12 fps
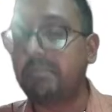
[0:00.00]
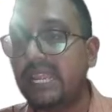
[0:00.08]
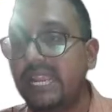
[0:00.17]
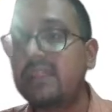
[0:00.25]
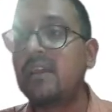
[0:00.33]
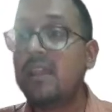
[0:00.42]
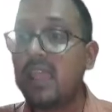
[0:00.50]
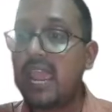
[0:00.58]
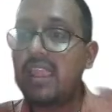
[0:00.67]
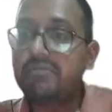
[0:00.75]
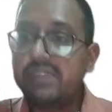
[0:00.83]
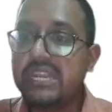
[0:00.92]
complete,
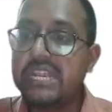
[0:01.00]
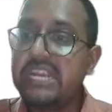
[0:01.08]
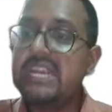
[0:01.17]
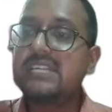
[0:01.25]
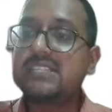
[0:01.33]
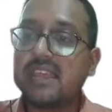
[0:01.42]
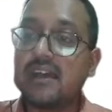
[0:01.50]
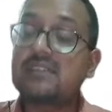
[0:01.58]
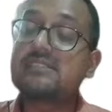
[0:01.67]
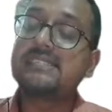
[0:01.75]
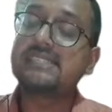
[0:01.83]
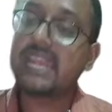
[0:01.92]
and we needed
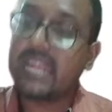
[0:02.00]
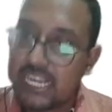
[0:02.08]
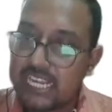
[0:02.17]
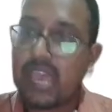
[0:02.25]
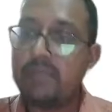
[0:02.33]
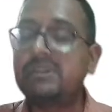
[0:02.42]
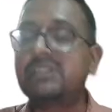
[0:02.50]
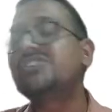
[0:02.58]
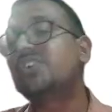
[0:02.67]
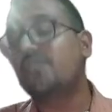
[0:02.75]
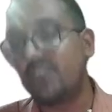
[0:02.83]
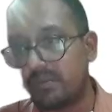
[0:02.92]
a second
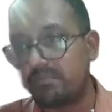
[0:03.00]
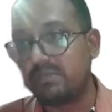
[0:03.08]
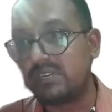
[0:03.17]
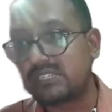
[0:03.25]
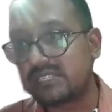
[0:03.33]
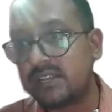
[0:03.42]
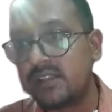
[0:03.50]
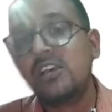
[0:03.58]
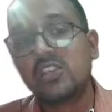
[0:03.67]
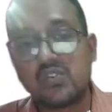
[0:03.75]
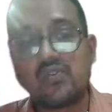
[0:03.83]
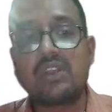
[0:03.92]
dimension of numbers.
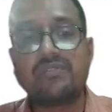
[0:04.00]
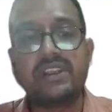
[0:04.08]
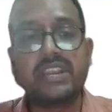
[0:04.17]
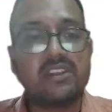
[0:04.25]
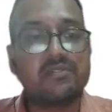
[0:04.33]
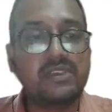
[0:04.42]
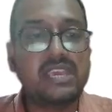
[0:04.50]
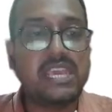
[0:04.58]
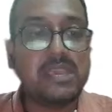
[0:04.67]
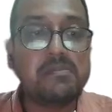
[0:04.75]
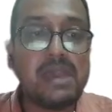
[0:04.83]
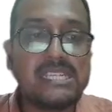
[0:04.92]
So what we did,
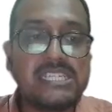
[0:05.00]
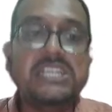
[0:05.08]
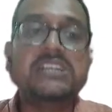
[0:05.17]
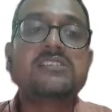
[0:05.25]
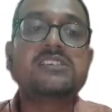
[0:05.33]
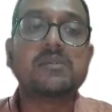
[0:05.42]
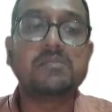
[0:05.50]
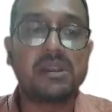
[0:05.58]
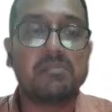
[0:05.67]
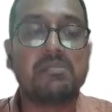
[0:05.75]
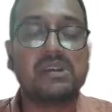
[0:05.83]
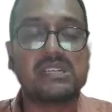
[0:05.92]
we imagined some
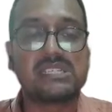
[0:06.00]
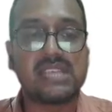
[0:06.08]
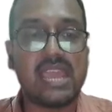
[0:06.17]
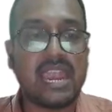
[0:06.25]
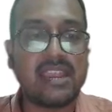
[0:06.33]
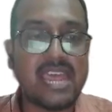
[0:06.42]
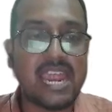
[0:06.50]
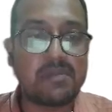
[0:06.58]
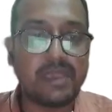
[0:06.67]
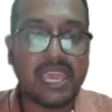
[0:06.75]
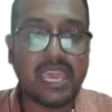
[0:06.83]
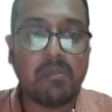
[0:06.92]
numbers, and
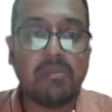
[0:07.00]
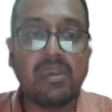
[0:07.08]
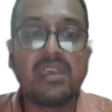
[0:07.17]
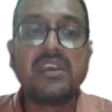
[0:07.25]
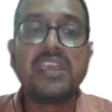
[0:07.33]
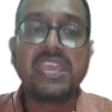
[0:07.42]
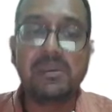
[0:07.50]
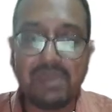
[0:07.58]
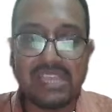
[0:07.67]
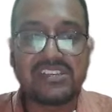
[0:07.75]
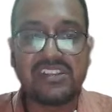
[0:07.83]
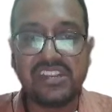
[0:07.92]
that became
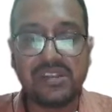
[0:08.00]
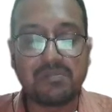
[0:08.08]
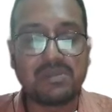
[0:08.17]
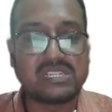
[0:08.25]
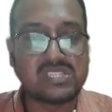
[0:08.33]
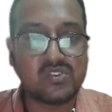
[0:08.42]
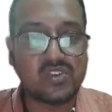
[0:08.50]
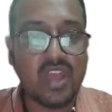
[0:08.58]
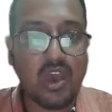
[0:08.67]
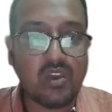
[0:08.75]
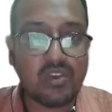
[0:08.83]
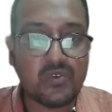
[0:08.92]
imaginary numbers. So
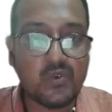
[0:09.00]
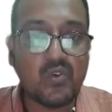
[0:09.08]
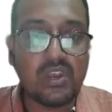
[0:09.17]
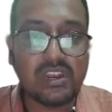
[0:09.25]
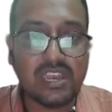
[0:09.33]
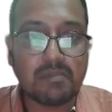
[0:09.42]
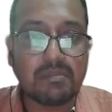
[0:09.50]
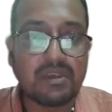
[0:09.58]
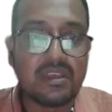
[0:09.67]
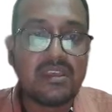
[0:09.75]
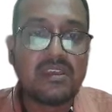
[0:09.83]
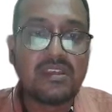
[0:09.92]
now if you will club
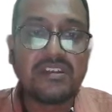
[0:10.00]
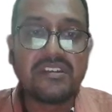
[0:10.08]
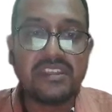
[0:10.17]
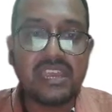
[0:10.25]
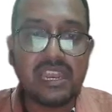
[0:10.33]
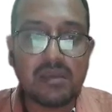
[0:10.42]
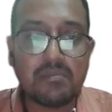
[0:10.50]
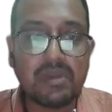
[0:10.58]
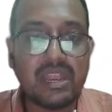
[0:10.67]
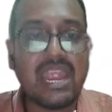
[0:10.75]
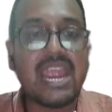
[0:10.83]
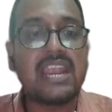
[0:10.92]
real
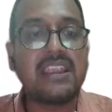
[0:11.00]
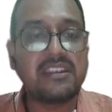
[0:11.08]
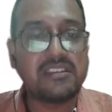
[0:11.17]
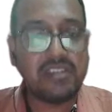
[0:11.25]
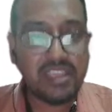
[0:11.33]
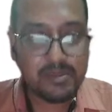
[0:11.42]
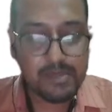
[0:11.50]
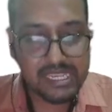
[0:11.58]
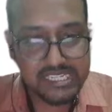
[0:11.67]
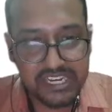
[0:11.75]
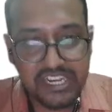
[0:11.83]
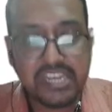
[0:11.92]
number and
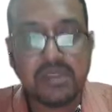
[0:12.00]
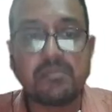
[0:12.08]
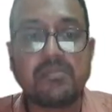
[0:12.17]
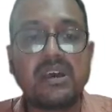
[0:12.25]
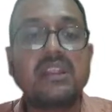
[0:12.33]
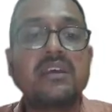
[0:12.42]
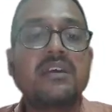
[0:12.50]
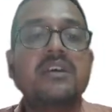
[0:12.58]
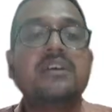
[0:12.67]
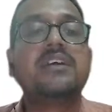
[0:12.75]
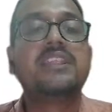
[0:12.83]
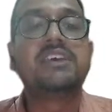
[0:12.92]
imaginary number,
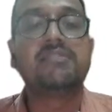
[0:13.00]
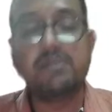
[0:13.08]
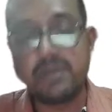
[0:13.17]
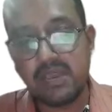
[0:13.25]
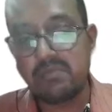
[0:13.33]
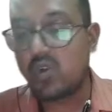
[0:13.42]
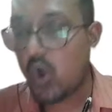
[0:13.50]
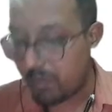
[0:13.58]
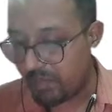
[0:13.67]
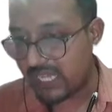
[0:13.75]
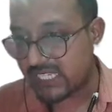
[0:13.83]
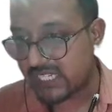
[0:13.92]
they will become
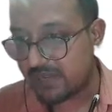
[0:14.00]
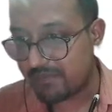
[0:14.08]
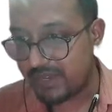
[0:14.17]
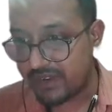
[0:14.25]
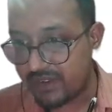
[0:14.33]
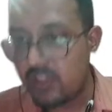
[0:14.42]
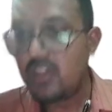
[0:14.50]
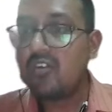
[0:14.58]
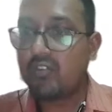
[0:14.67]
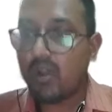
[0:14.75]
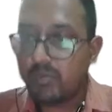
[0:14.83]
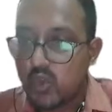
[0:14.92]
complex number.
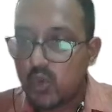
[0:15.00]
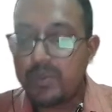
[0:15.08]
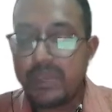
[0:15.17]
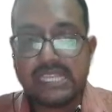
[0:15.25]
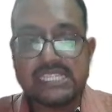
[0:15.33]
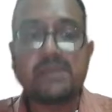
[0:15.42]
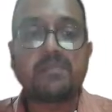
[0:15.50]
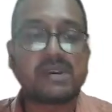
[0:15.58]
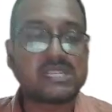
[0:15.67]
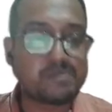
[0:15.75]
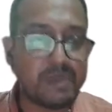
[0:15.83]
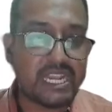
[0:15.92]
From UPSC
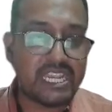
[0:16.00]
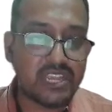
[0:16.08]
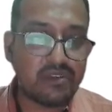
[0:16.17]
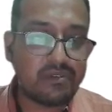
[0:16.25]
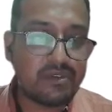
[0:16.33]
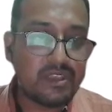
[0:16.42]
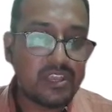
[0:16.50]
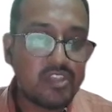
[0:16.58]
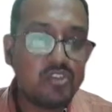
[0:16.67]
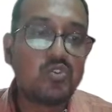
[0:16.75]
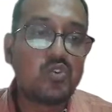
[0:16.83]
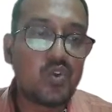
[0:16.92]
perspective,
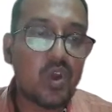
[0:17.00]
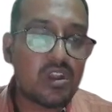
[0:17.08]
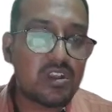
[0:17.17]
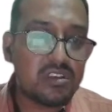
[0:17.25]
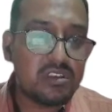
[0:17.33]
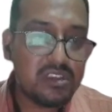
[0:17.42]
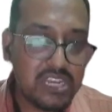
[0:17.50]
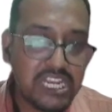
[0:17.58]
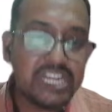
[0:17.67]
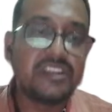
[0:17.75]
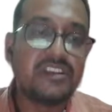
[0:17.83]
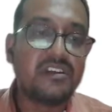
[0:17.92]
you do not
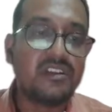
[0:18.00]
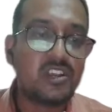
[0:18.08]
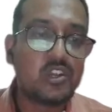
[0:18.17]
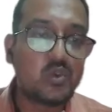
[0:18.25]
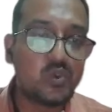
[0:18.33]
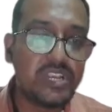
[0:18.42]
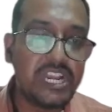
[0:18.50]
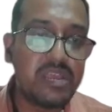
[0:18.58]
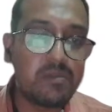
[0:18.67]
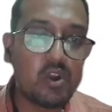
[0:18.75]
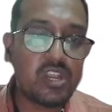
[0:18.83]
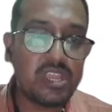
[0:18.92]
need to
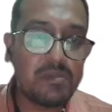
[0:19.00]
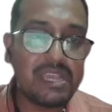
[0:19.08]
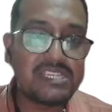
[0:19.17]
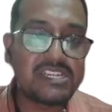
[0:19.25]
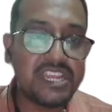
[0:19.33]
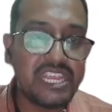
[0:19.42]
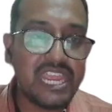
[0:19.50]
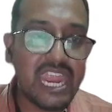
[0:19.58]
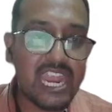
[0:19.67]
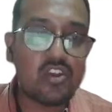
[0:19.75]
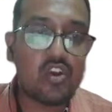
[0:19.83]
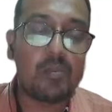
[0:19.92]
read about imaginary
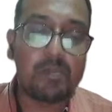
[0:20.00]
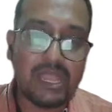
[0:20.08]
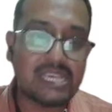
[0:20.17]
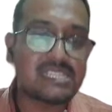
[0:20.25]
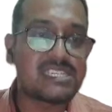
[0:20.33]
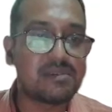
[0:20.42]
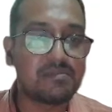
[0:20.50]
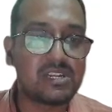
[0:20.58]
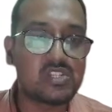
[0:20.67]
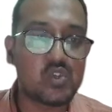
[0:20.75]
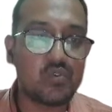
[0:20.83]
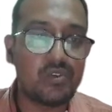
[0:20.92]
and complex
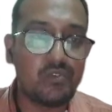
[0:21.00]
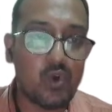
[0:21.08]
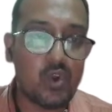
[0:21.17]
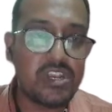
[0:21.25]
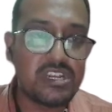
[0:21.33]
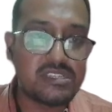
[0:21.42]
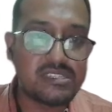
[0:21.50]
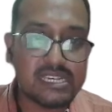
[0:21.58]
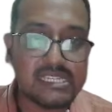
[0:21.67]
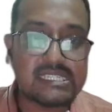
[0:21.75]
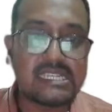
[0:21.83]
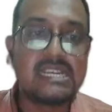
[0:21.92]
numbers, so we won't
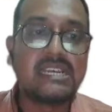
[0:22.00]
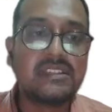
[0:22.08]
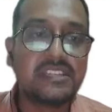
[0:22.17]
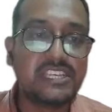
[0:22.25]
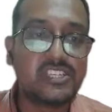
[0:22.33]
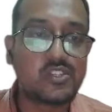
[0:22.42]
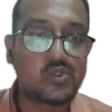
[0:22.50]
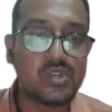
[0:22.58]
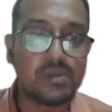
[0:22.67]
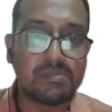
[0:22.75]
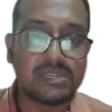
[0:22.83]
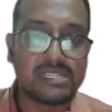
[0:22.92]
discuss these two
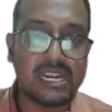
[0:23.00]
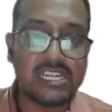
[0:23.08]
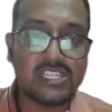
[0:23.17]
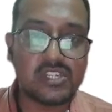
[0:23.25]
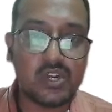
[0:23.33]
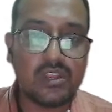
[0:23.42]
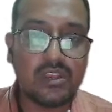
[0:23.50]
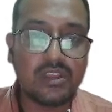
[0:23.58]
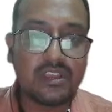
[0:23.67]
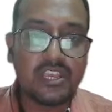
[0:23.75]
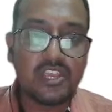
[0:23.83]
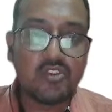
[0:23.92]
numbers. Understood?
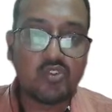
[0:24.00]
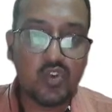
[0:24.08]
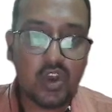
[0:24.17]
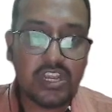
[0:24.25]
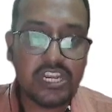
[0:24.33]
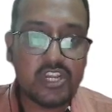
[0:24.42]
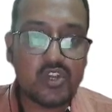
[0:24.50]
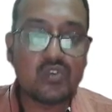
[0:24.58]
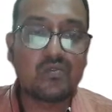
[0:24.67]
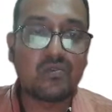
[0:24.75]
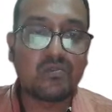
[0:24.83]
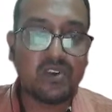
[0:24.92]
You do not need
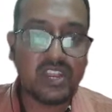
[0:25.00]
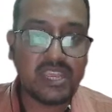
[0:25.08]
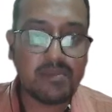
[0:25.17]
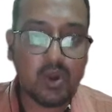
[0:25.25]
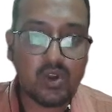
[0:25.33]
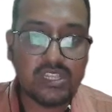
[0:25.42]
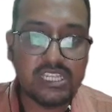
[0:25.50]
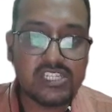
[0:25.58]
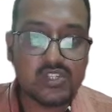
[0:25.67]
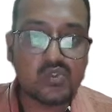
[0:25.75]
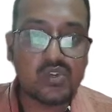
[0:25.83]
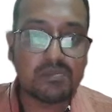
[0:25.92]
to worry about
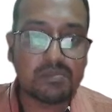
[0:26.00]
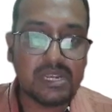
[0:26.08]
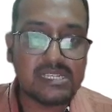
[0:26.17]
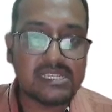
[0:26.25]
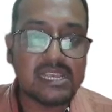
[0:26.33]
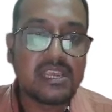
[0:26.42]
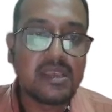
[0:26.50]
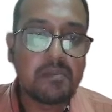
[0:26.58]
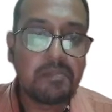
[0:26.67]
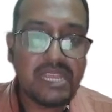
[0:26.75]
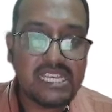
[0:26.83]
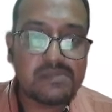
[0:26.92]
these two numbers.
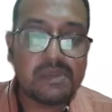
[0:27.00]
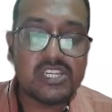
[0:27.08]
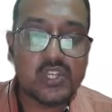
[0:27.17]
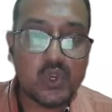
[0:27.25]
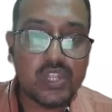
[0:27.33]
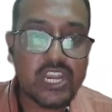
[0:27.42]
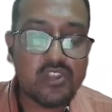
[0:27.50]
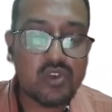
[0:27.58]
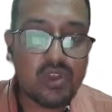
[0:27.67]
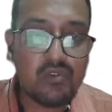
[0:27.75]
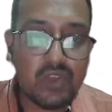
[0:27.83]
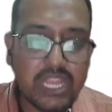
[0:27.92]
Please make sure that
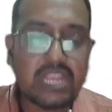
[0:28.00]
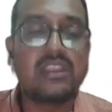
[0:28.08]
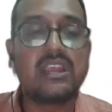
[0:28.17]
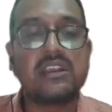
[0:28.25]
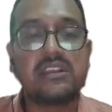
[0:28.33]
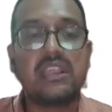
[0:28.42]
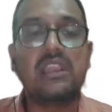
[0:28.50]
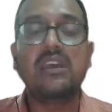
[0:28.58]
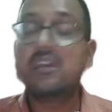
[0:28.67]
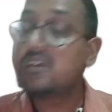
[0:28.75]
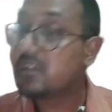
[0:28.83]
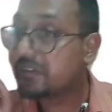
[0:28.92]
you are very clear
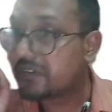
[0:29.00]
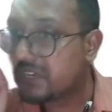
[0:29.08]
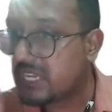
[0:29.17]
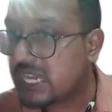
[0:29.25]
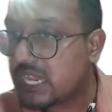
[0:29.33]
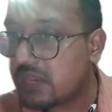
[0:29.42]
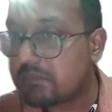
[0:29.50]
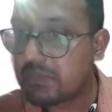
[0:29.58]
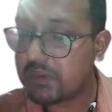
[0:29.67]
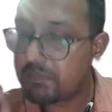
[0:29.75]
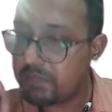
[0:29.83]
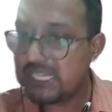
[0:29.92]
till real
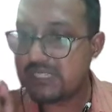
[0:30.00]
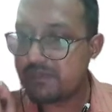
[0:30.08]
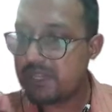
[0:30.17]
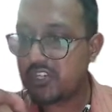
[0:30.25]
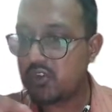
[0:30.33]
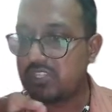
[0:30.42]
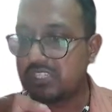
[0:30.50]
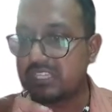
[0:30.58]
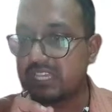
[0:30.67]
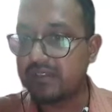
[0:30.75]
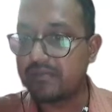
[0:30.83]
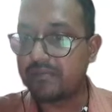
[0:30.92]
number. Please make sure this
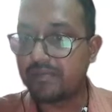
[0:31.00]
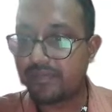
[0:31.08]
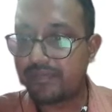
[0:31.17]
thing.